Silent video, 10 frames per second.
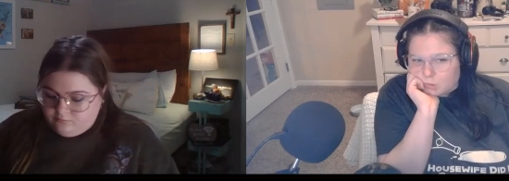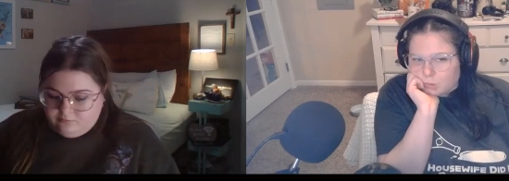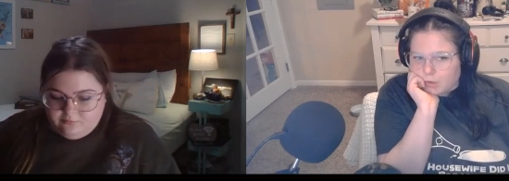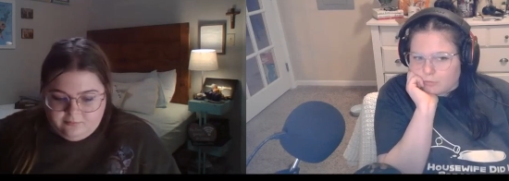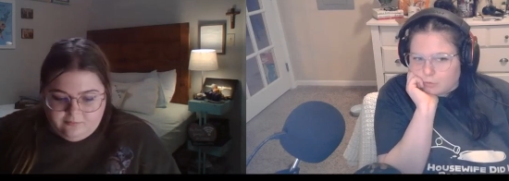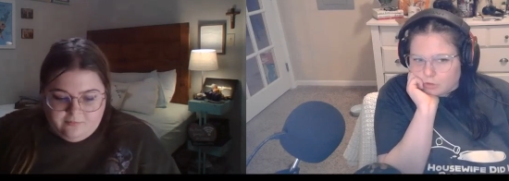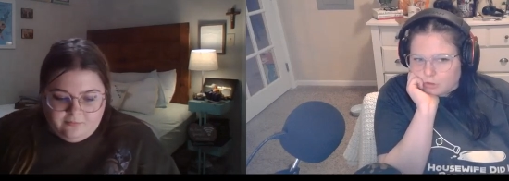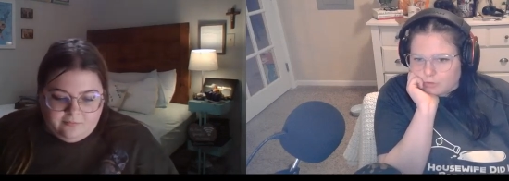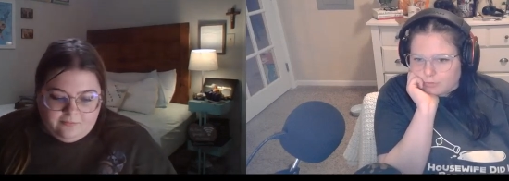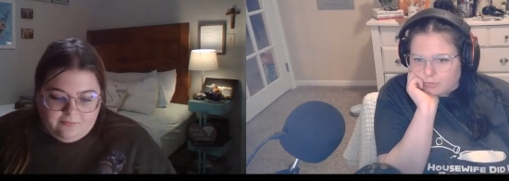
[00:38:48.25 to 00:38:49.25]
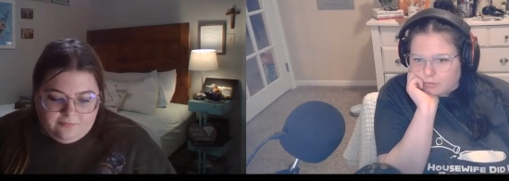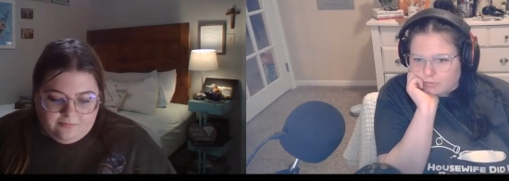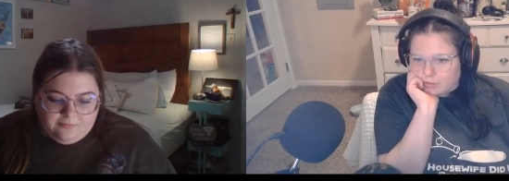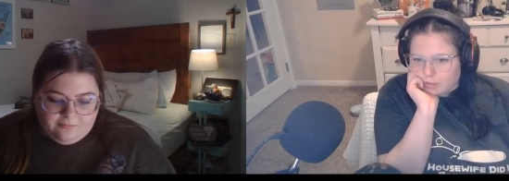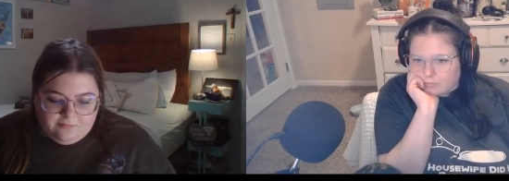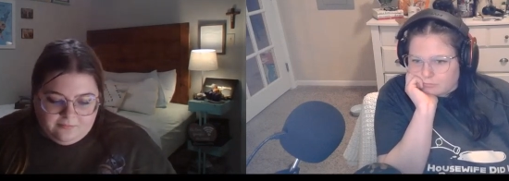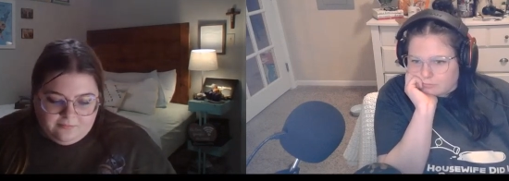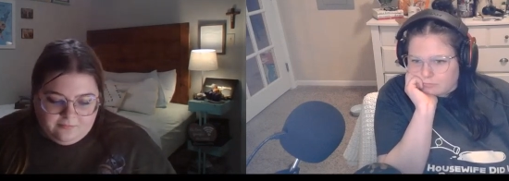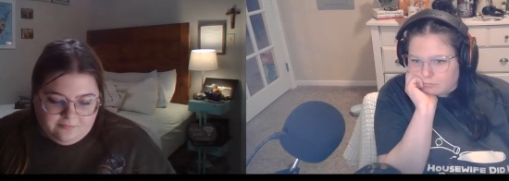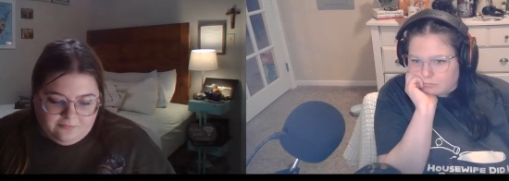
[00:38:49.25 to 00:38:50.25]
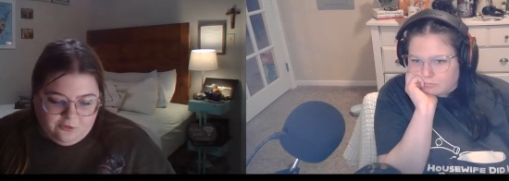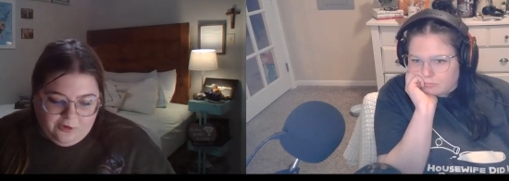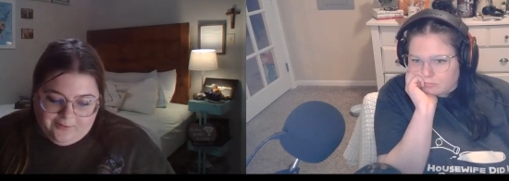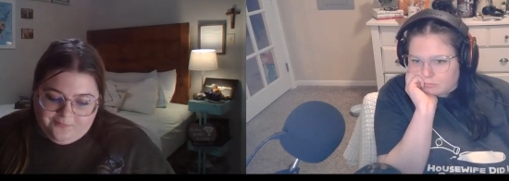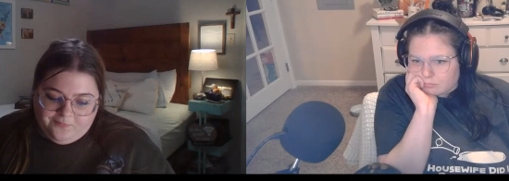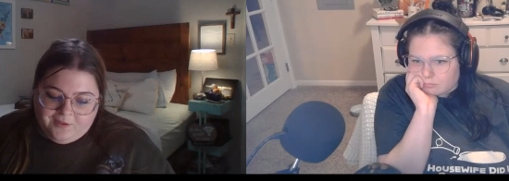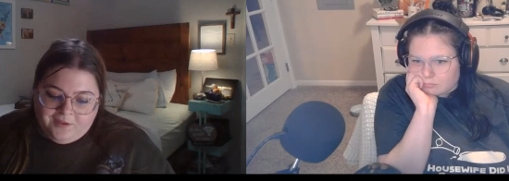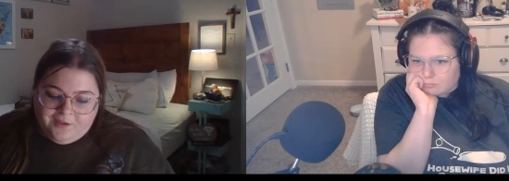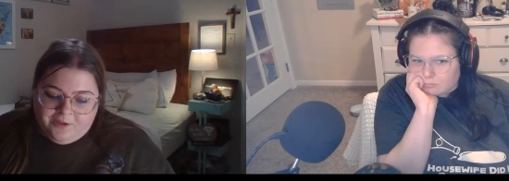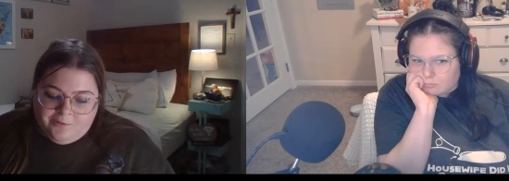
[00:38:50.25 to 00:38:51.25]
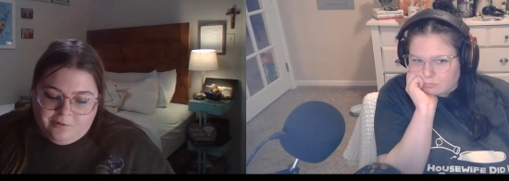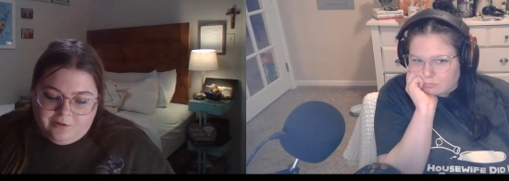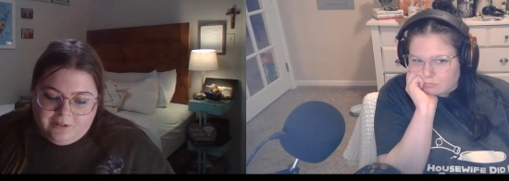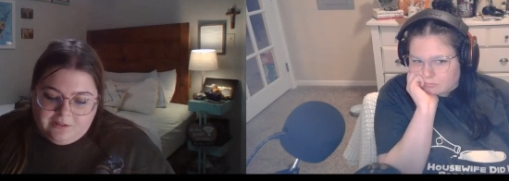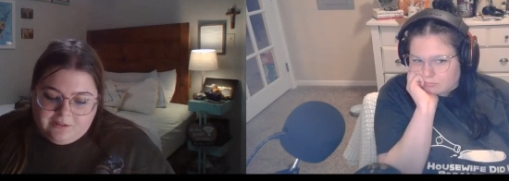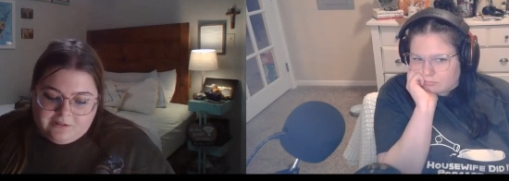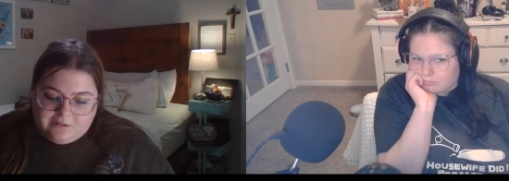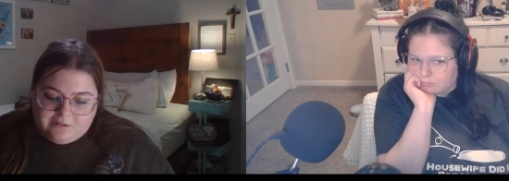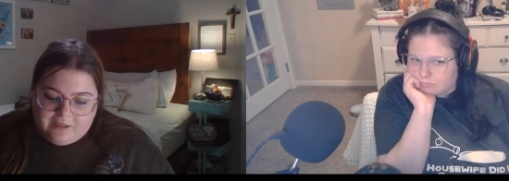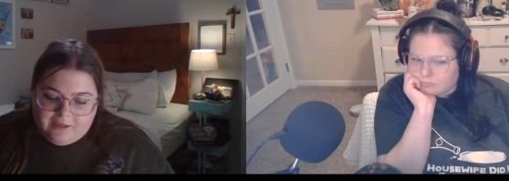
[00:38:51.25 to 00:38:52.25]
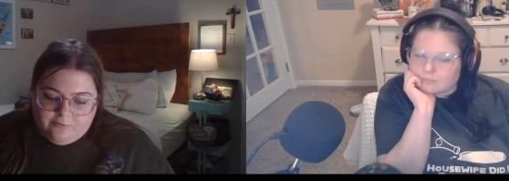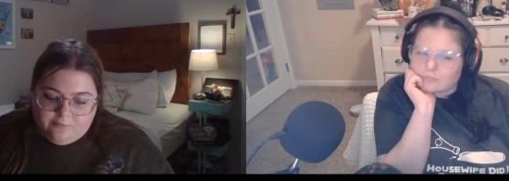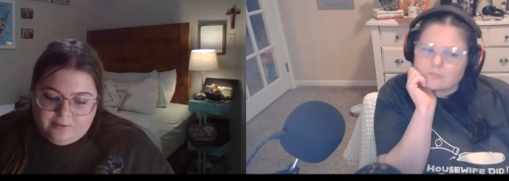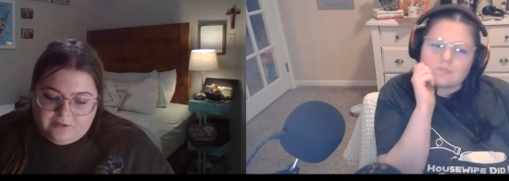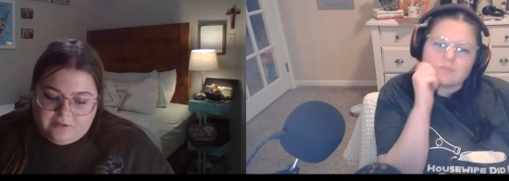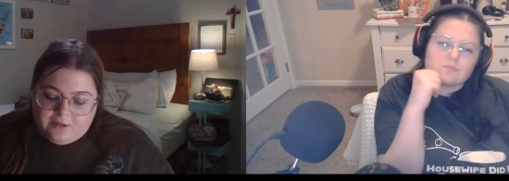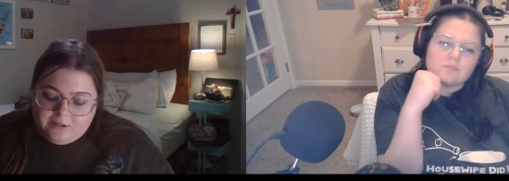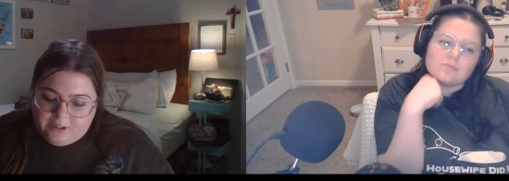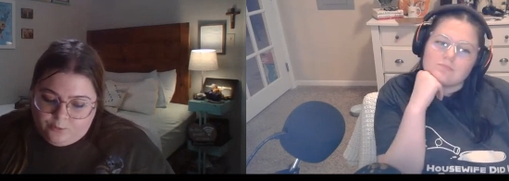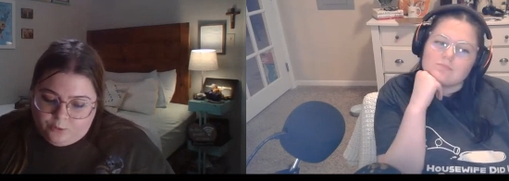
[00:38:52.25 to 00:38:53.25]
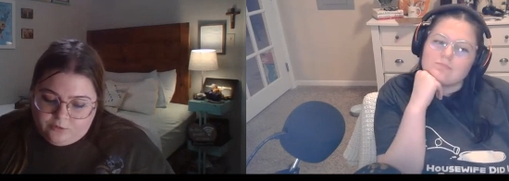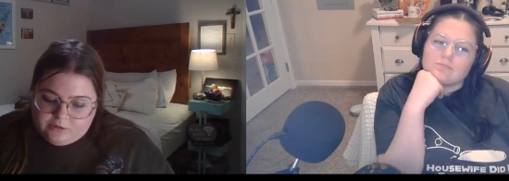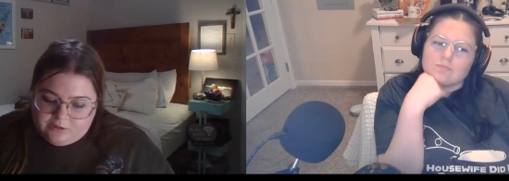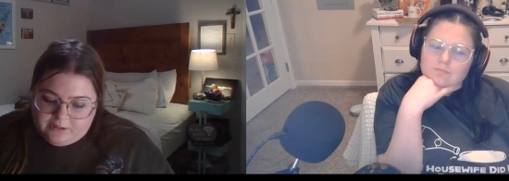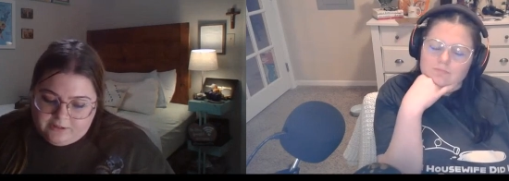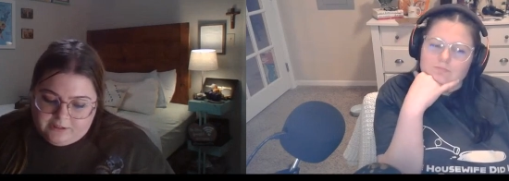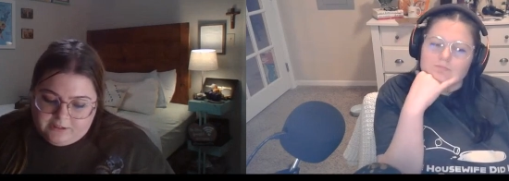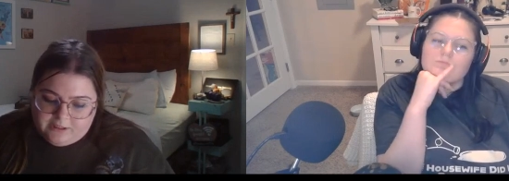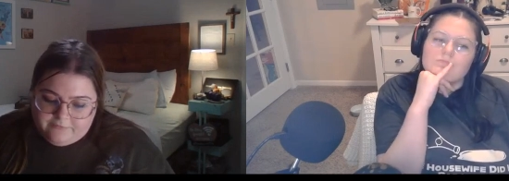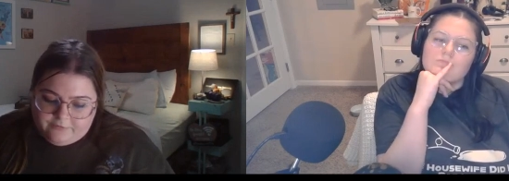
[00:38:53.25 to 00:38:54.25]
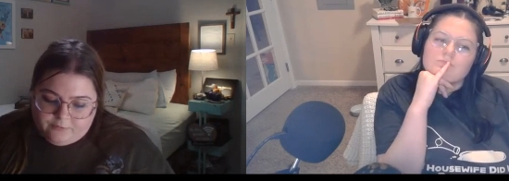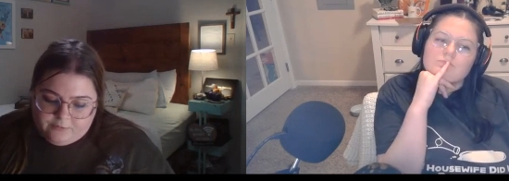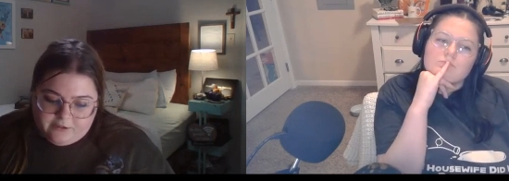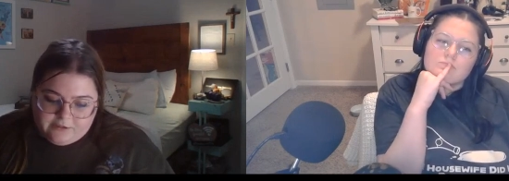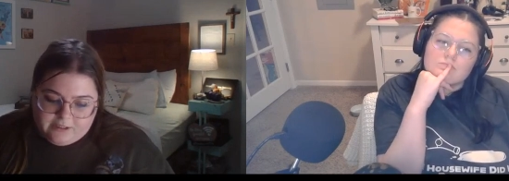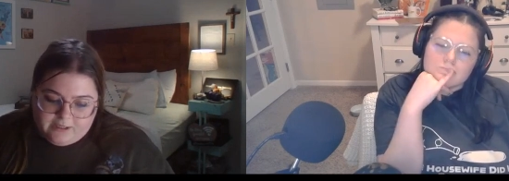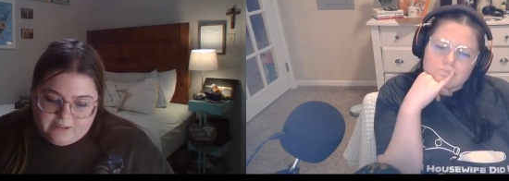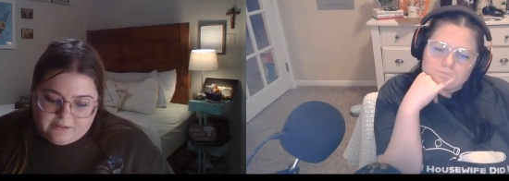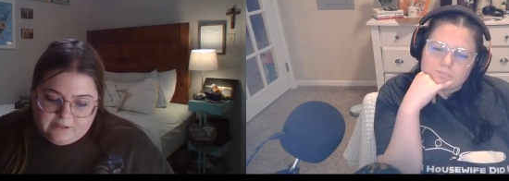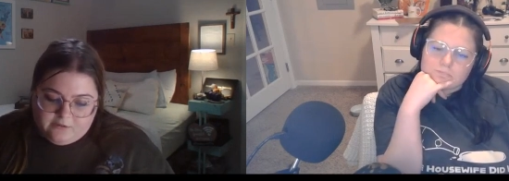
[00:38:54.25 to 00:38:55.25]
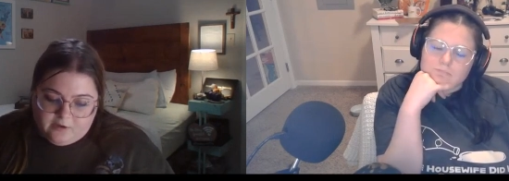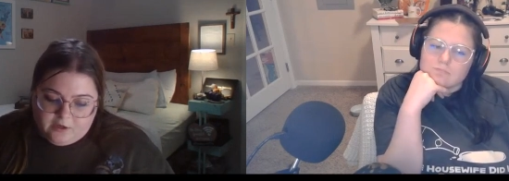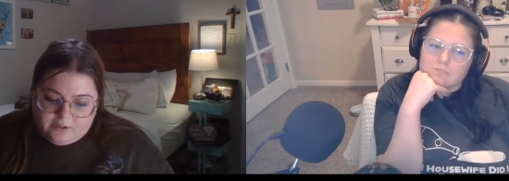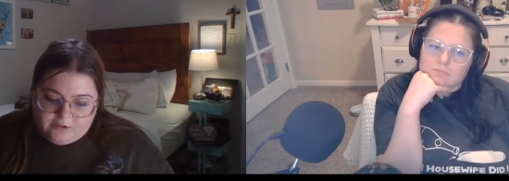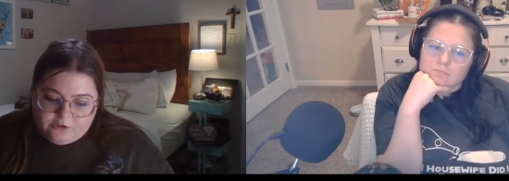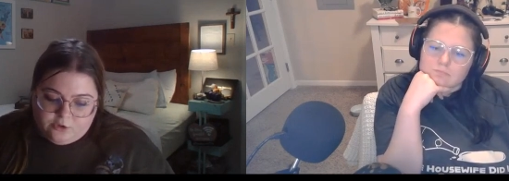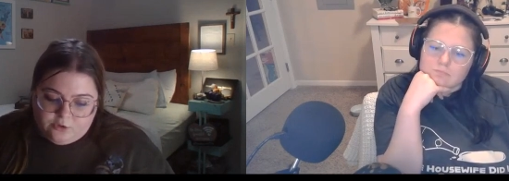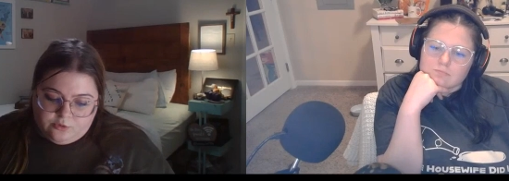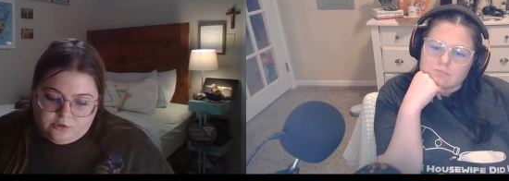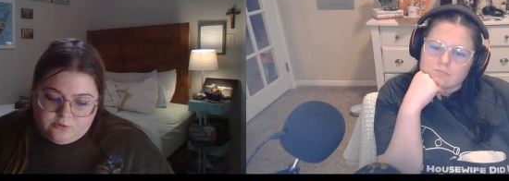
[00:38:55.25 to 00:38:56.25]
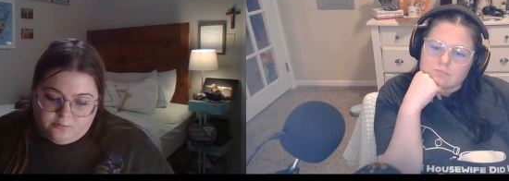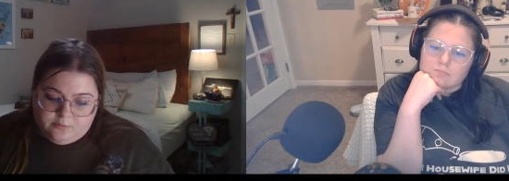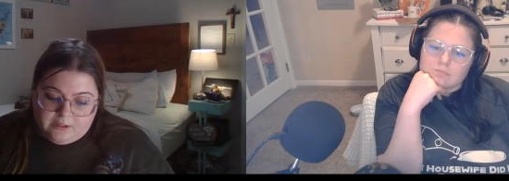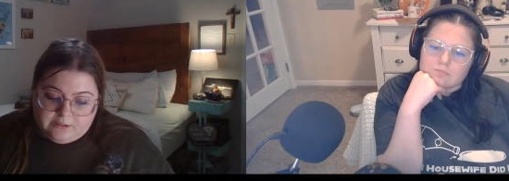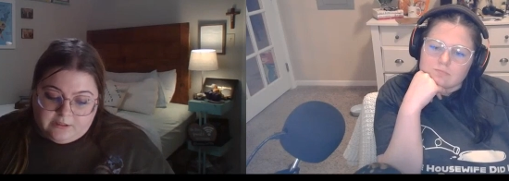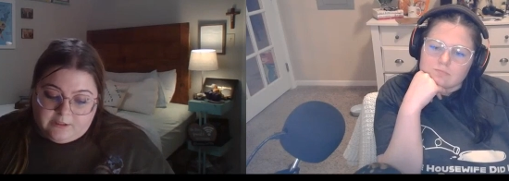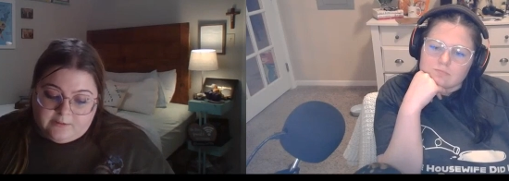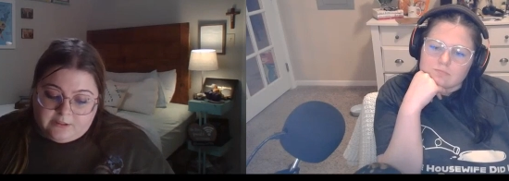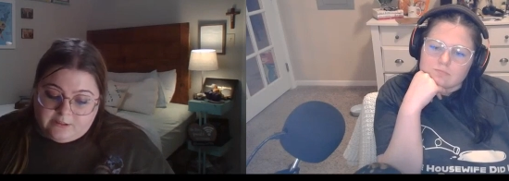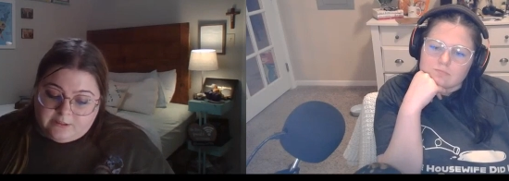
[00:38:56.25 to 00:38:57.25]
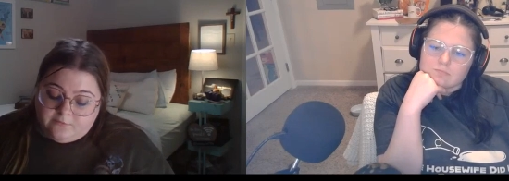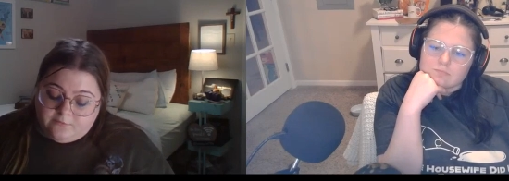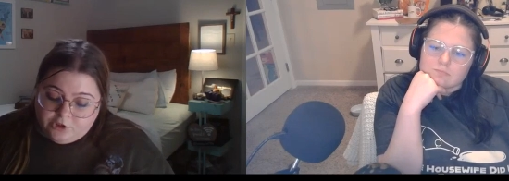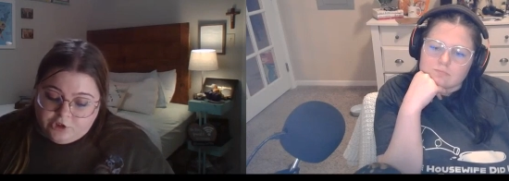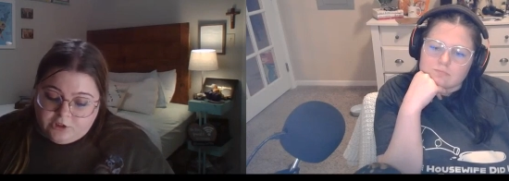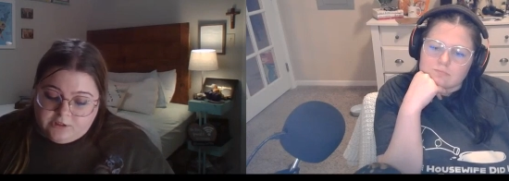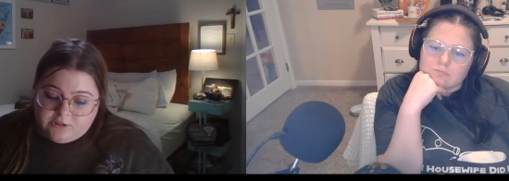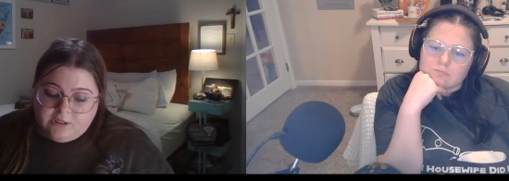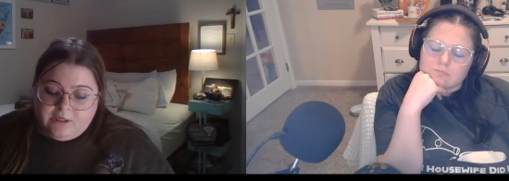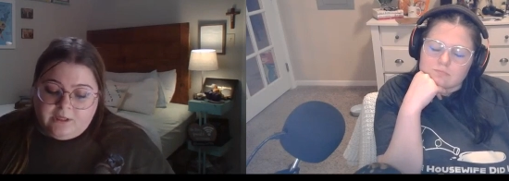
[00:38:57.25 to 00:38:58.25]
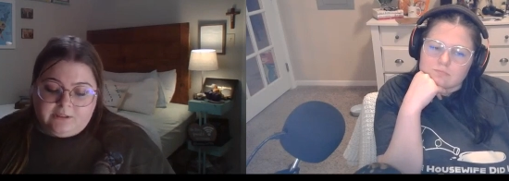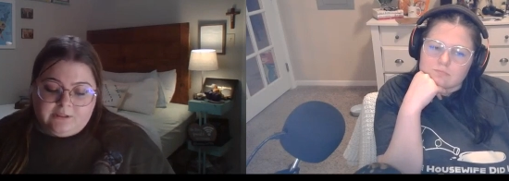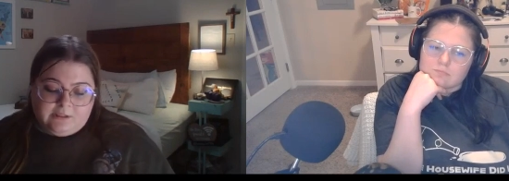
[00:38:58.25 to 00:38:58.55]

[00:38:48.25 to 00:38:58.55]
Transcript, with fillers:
Speaker 1: What about 450 feet? Right. Police have been unable to link DNA from Sarah's case to Evonitz's due to being deemed insufficient,